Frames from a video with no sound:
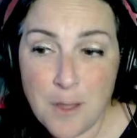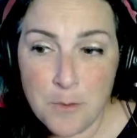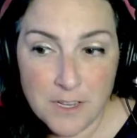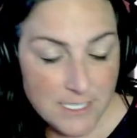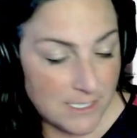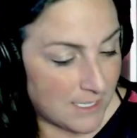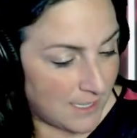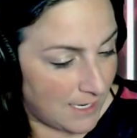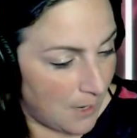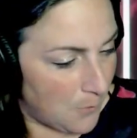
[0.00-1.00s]
ideas. I
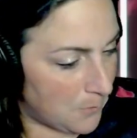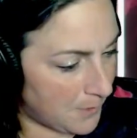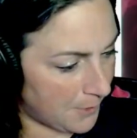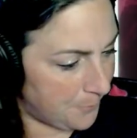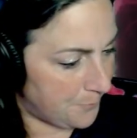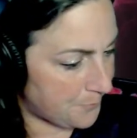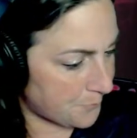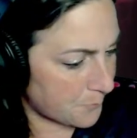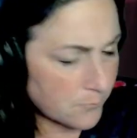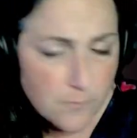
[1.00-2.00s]
think I wrote them down
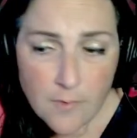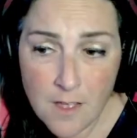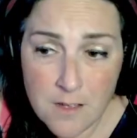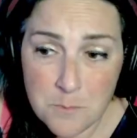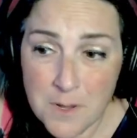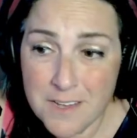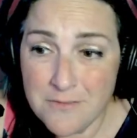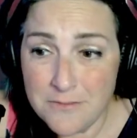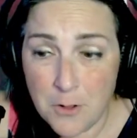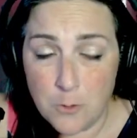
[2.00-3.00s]
on my
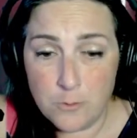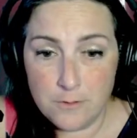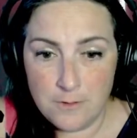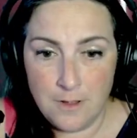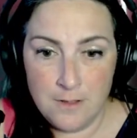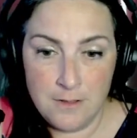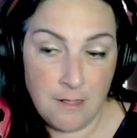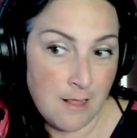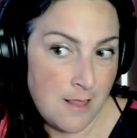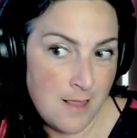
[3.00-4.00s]
phone
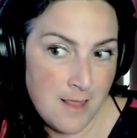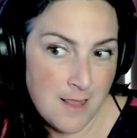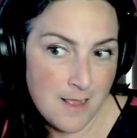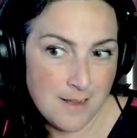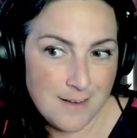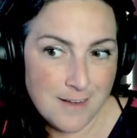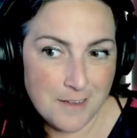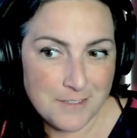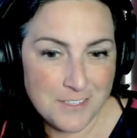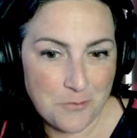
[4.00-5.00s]
of
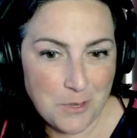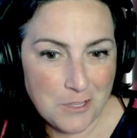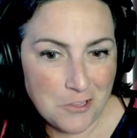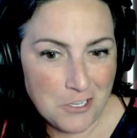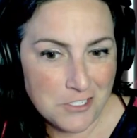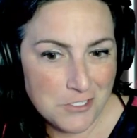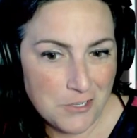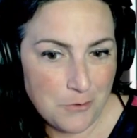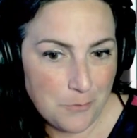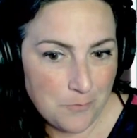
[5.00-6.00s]
stuff we can look
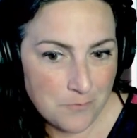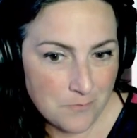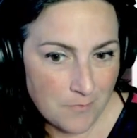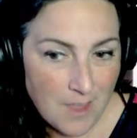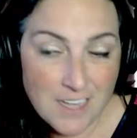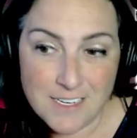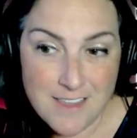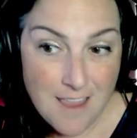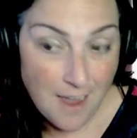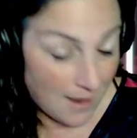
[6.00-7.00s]
into. I did
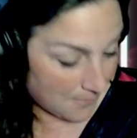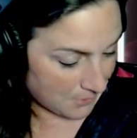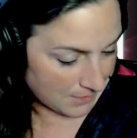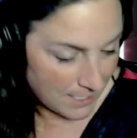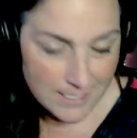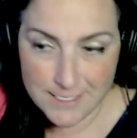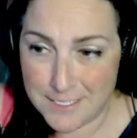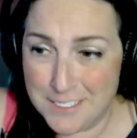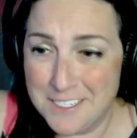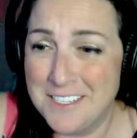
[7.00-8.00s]
not have a good
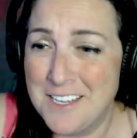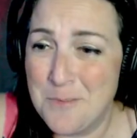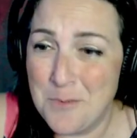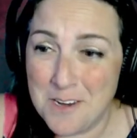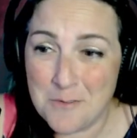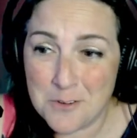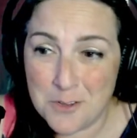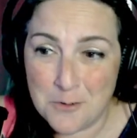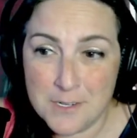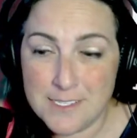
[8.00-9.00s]
night's sleep. I never
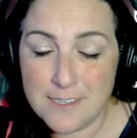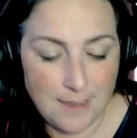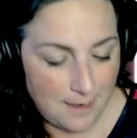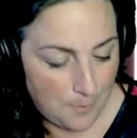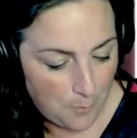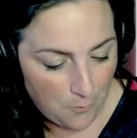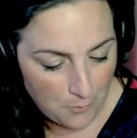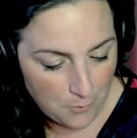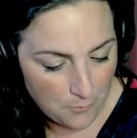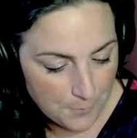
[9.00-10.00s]
do. I get up over and
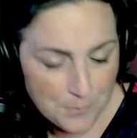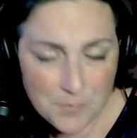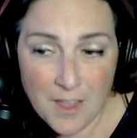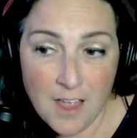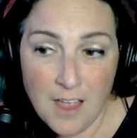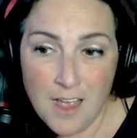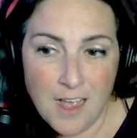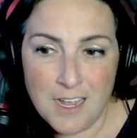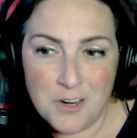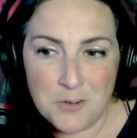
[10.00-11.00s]
over.
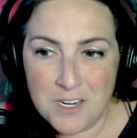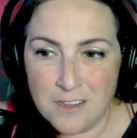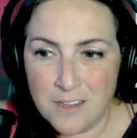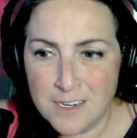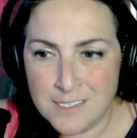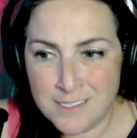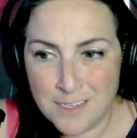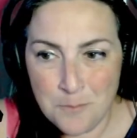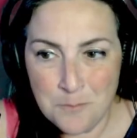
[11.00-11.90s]
I don't need a lot of sleep.